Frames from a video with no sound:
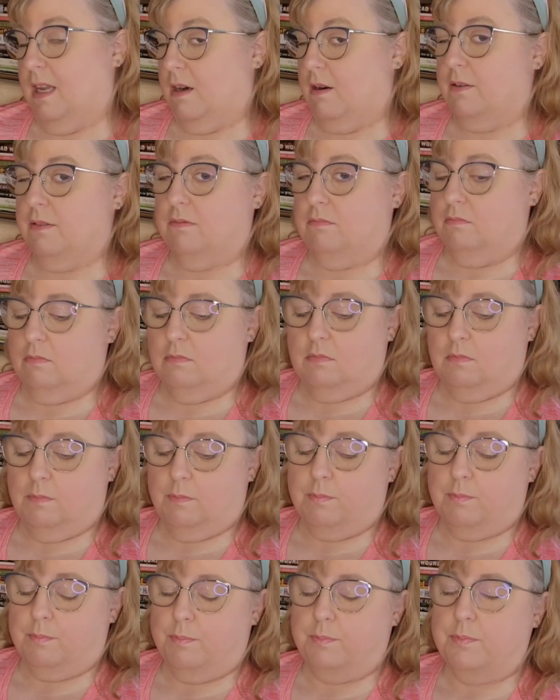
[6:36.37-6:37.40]
are
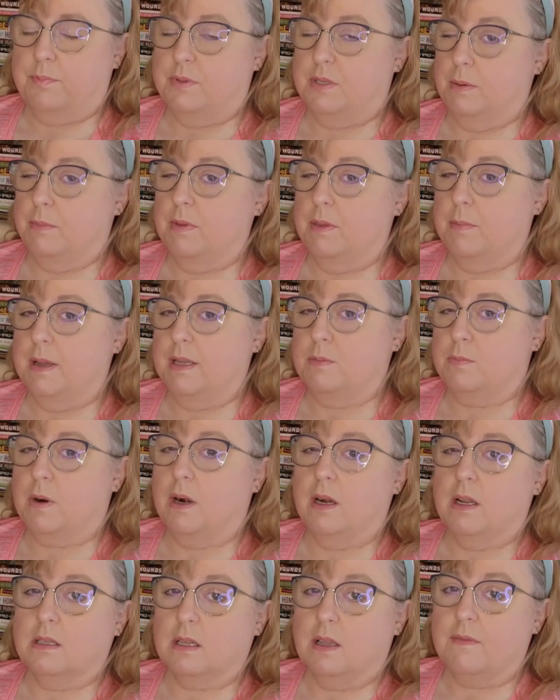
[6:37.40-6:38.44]
some of the best
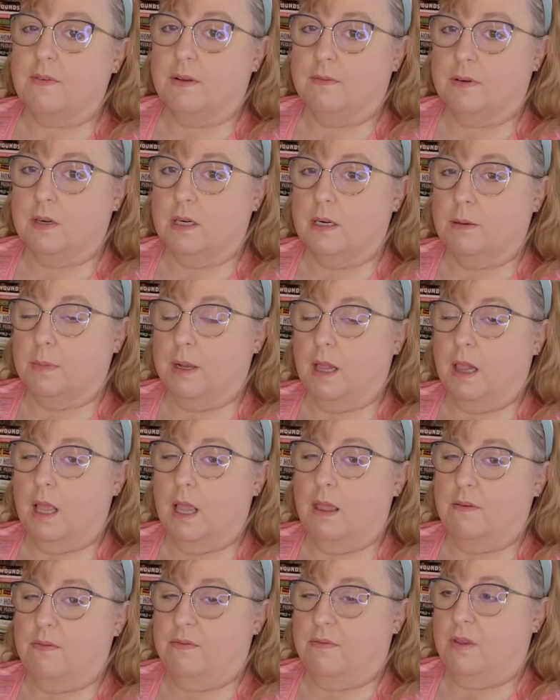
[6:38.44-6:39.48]
brownies I've ever eaten in my
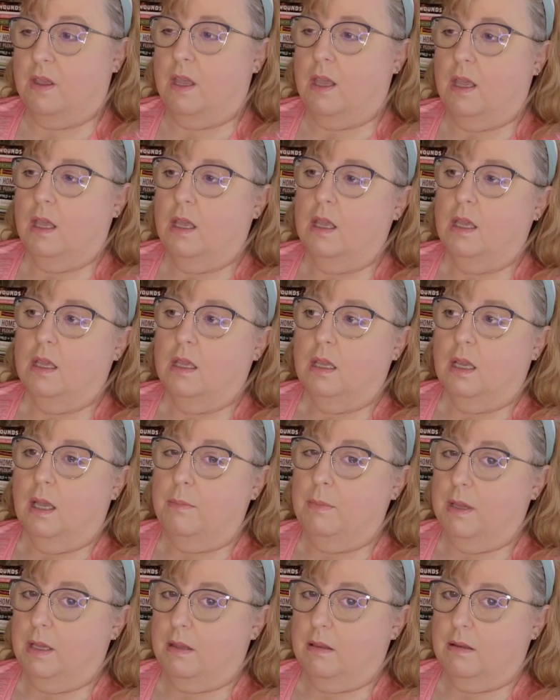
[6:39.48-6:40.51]
life.
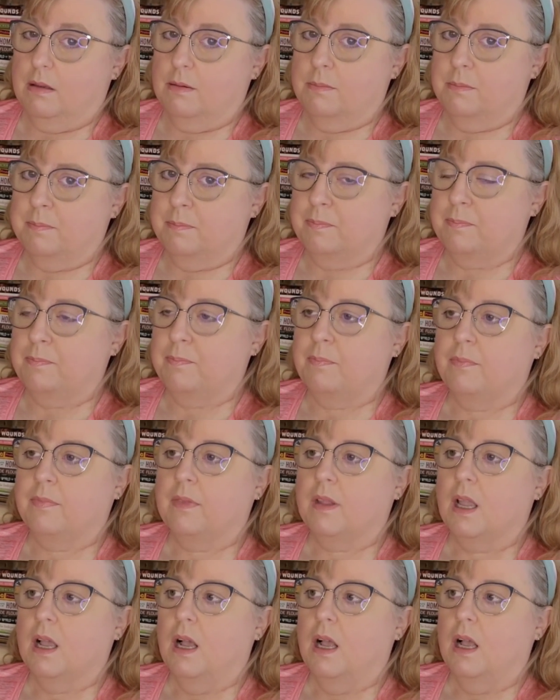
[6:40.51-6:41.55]
I make them.
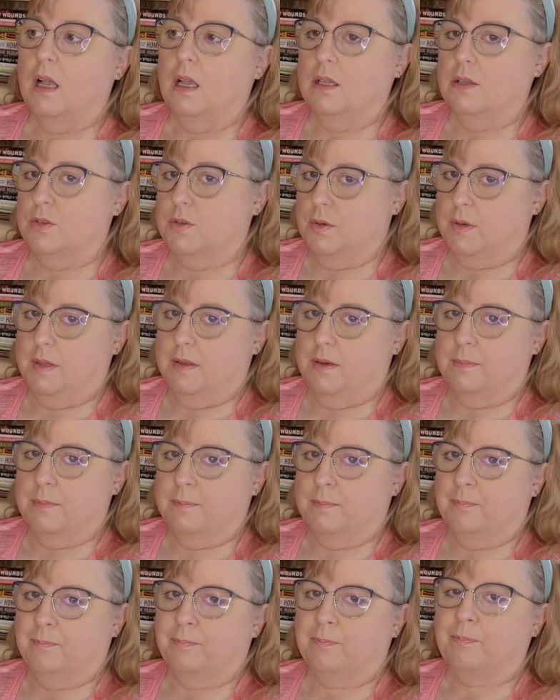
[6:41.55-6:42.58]
I enjoy
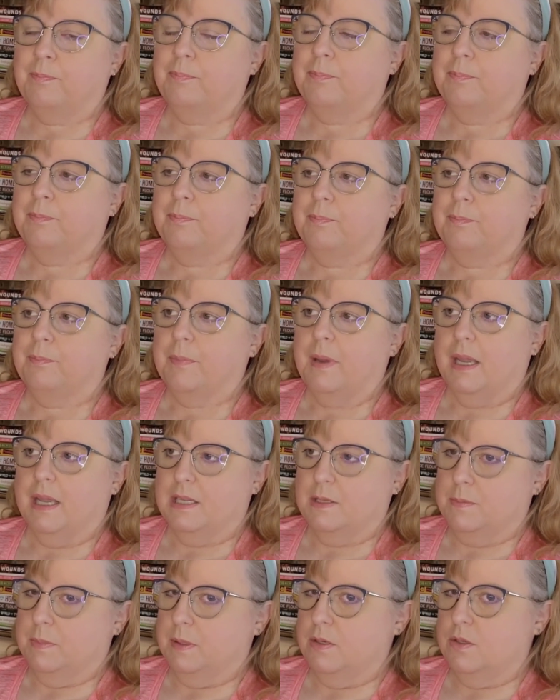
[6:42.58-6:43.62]
them. My
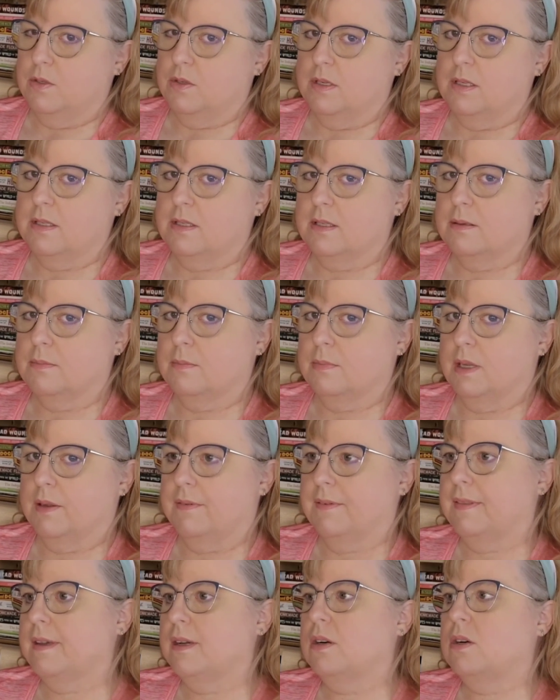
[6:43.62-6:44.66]
husband enjoys them,
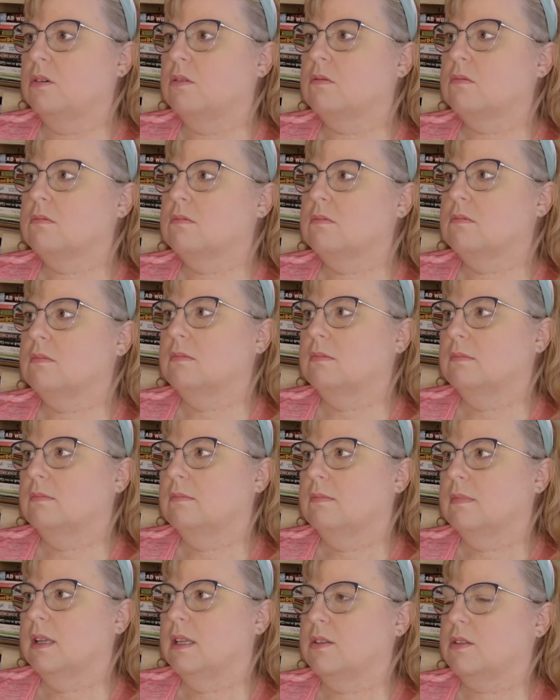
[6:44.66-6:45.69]
even though
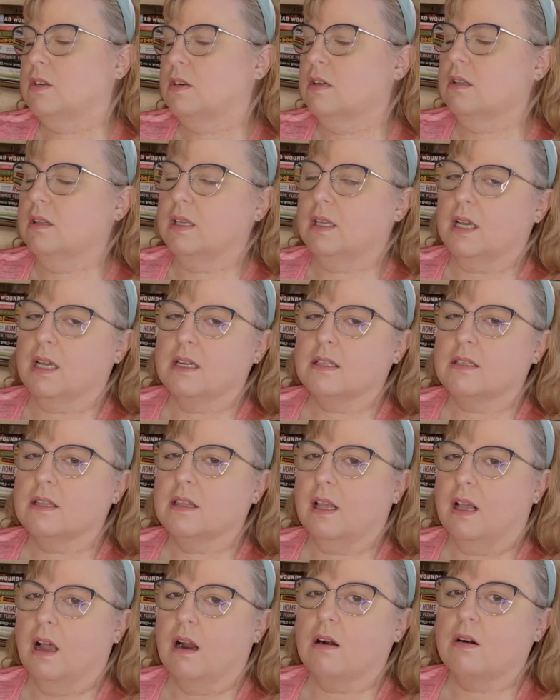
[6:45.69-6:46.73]
he's currently got us on
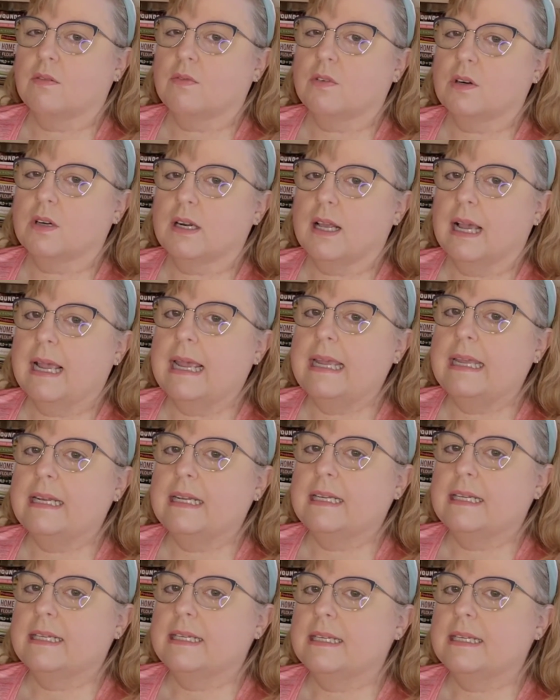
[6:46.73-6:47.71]
the carnivore diet.